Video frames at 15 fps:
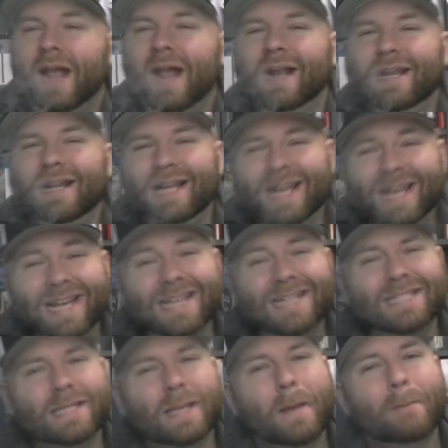And it
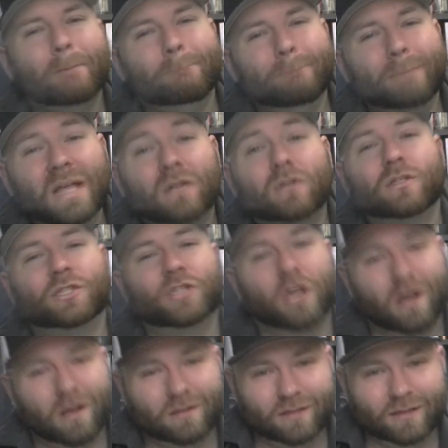is milk
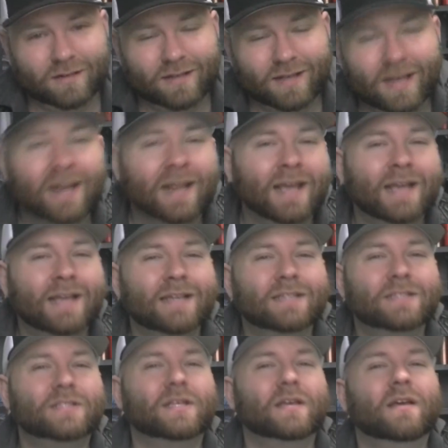chocolate. It
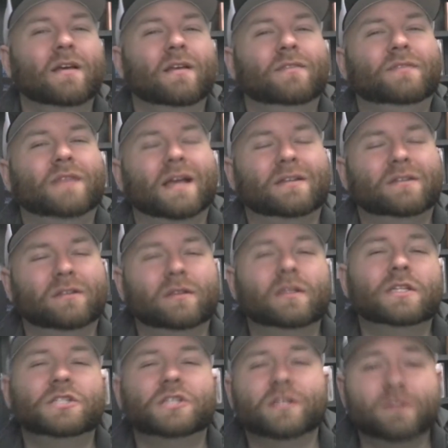is that
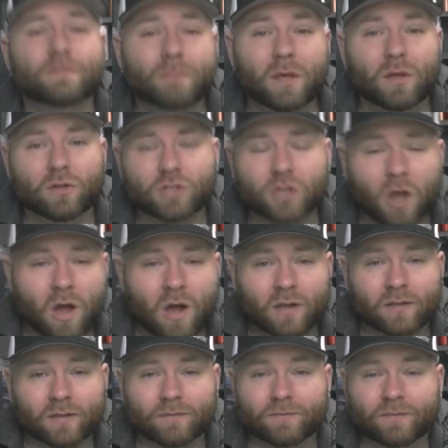delicious milk
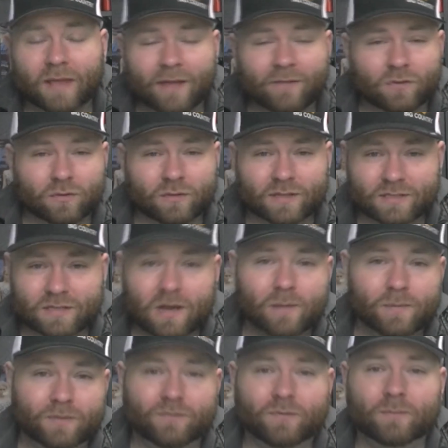chocolate flavor that's
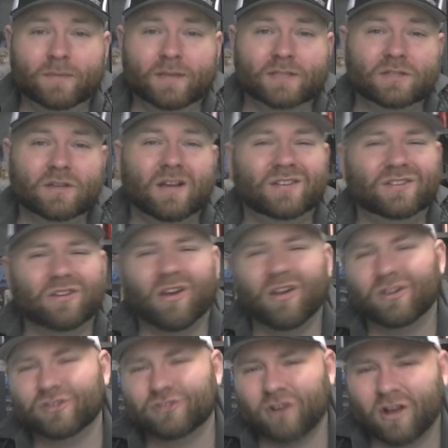coming from this. Not
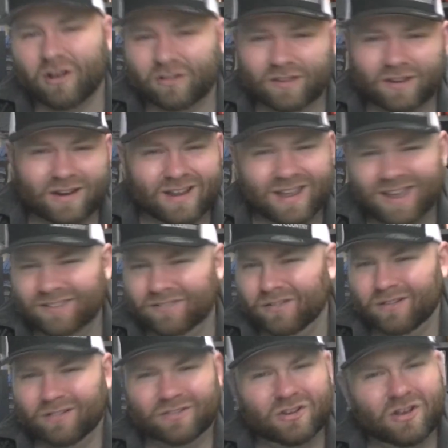dark chocolate. I hate
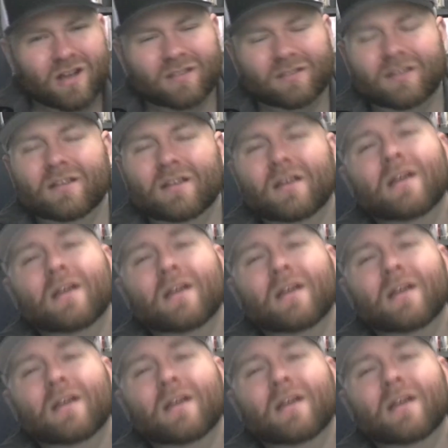dark chocolate.